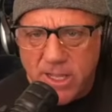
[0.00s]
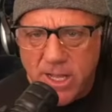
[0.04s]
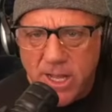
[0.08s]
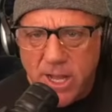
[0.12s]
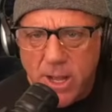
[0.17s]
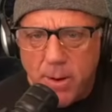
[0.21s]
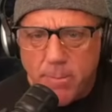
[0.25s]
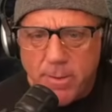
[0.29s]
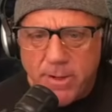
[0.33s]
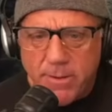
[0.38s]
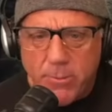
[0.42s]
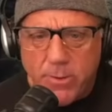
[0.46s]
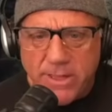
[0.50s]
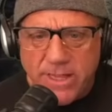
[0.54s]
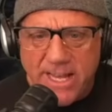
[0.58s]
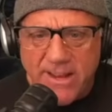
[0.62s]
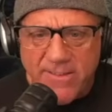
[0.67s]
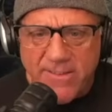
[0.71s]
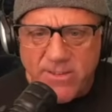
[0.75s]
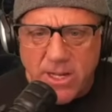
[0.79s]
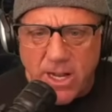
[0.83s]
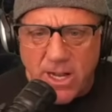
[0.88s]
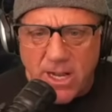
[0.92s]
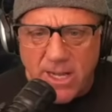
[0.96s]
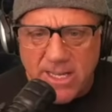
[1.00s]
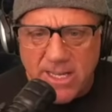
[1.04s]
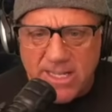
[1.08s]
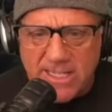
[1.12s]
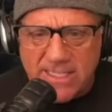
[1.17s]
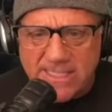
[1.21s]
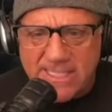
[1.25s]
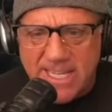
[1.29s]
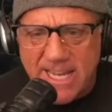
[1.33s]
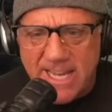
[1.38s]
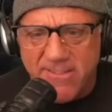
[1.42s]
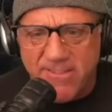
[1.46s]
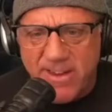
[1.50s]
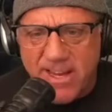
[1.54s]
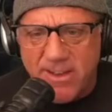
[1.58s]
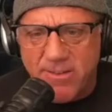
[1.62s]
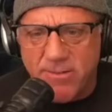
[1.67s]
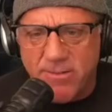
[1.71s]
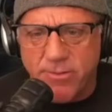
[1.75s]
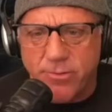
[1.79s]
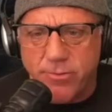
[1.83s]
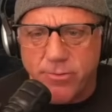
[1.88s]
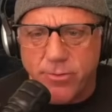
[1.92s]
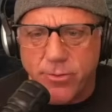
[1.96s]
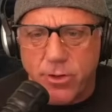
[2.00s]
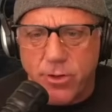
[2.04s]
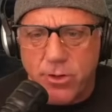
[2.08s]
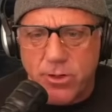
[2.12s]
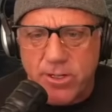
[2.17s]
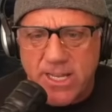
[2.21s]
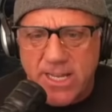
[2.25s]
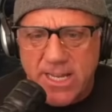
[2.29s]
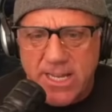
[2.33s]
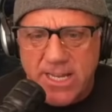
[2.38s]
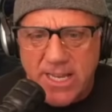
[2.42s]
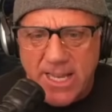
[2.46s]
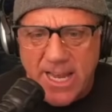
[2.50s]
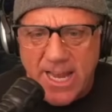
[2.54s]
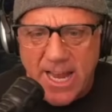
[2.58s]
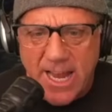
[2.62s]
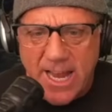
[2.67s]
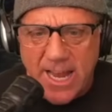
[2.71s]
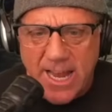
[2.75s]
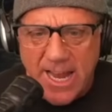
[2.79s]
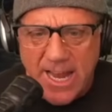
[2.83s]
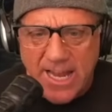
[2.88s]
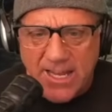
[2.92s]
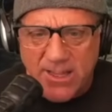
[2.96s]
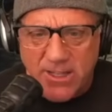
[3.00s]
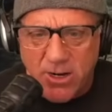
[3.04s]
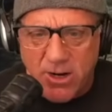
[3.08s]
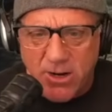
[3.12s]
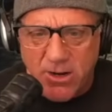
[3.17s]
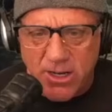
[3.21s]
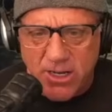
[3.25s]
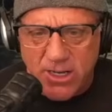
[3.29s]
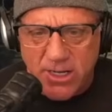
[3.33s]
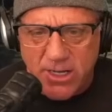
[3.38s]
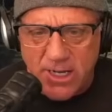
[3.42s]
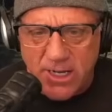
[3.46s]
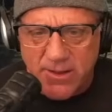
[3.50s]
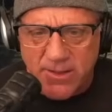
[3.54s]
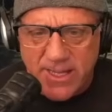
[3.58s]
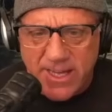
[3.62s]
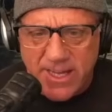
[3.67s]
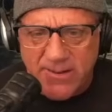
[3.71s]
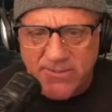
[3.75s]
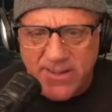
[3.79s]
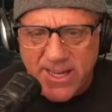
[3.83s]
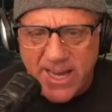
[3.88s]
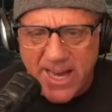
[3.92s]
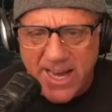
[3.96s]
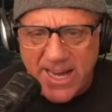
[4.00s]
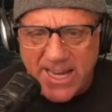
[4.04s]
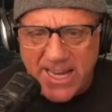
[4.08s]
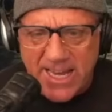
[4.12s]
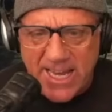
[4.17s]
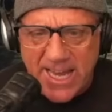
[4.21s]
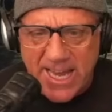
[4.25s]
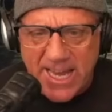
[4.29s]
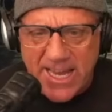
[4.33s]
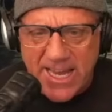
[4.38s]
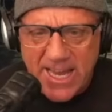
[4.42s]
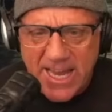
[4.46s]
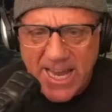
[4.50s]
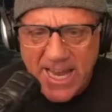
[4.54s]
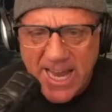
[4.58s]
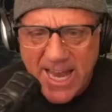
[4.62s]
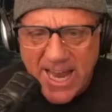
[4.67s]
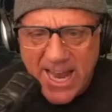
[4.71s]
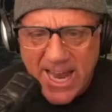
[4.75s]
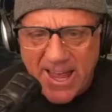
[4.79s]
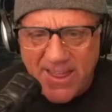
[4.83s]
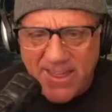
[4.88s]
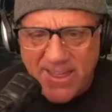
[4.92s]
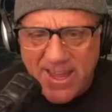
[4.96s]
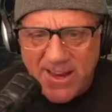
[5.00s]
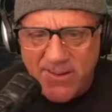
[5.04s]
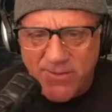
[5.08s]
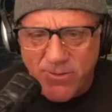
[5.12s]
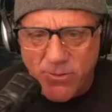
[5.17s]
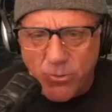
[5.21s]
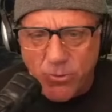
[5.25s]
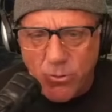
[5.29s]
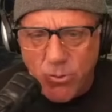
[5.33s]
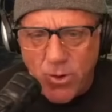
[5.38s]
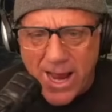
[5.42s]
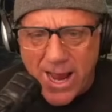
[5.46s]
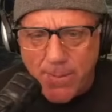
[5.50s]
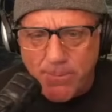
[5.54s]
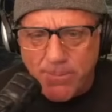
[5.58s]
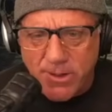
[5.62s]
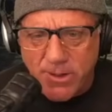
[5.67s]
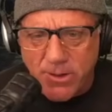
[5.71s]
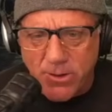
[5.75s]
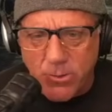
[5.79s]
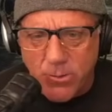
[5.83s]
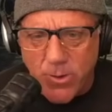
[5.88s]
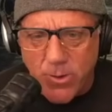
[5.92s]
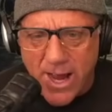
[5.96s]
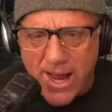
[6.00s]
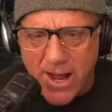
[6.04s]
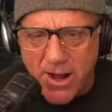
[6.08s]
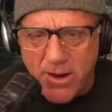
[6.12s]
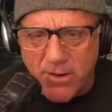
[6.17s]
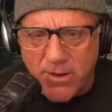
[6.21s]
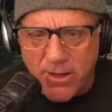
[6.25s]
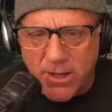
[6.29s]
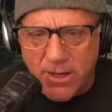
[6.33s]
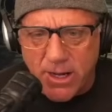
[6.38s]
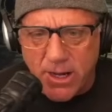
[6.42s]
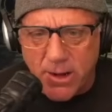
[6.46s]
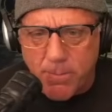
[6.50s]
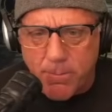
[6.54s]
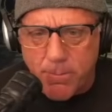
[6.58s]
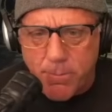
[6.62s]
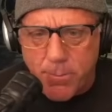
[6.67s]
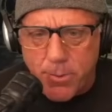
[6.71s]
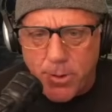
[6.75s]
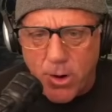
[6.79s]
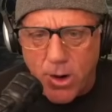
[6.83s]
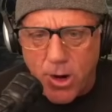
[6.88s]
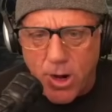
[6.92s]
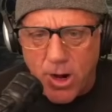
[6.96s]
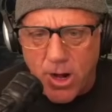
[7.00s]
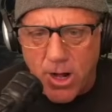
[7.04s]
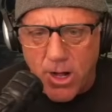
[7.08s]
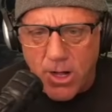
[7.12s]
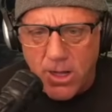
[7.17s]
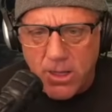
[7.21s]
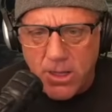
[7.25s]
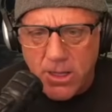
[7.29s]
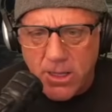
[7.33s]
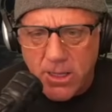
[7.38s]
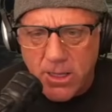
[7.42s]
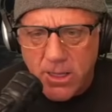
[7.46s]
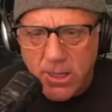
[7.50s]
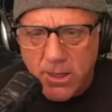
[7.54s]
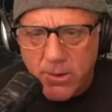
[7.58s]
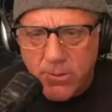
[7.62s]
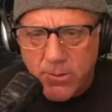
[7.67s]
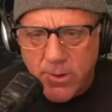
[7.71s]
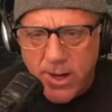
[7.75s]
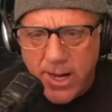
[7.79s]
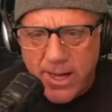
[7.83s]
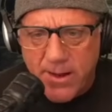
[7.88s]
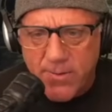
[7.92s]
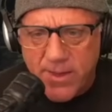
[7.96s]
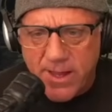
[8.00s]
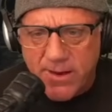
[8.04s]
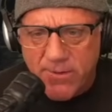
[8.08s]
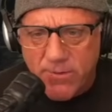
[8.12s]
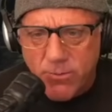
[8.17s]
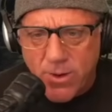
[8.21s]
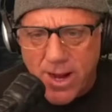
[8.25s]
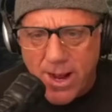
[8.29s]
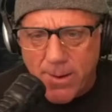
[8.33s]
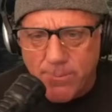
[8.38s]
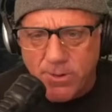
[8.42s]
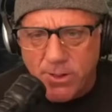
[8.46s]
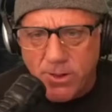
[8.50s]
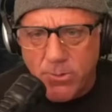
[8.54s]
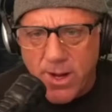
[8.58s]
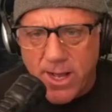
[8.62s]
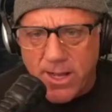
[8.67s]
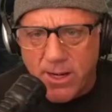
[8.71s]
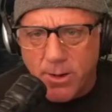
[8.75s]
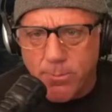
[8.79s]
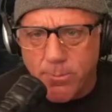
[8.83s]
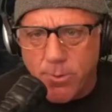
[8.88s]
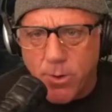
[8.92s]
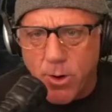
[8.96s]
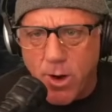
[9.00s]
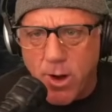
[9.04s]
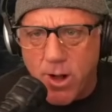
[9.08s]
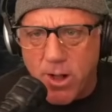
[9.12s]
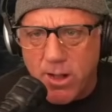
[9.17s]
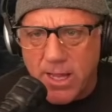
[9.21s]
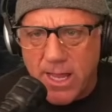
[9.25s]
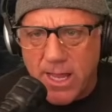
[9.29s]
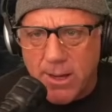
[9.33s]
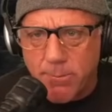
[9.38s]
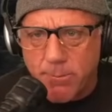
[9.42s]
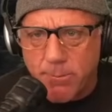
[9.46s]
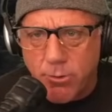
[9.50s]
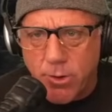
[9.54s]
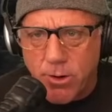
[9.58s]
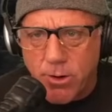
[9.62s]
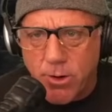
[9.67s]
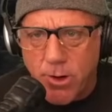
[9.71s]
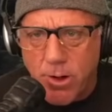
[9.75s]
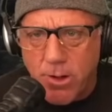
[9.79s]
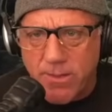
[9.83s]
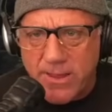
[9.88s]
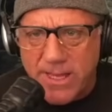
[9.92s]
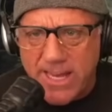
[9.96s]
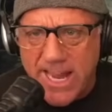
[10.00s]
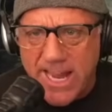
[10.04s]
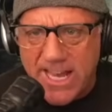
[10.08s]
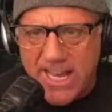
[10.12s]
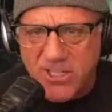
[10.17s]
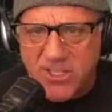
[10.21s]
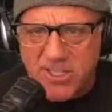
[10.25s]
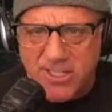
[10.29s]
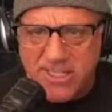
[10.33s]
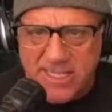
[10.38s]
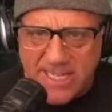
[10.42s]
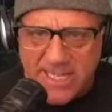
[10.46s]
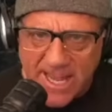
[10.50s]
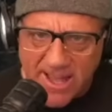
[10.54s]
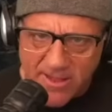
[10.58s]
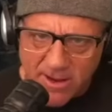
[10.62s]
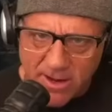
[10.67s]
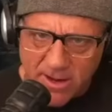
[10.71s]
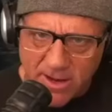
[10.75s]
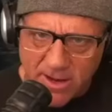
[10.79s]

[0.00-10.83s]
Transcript: But what they've done is they've inverted Antarctica. They've taken it and they've wrapped it around a ball, right? They've wrapped it around a ball and brought all the edges together.